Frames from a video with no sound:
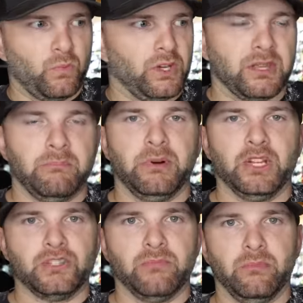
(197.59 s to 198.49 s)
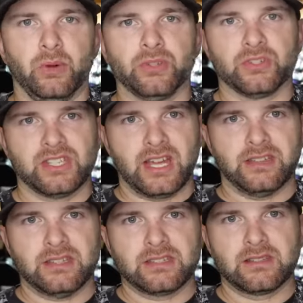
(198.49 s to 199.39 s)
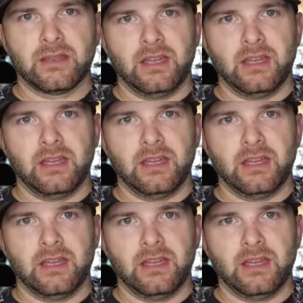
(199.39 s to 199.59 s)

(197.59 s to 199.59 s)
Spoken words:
with a bunch of boulders on this,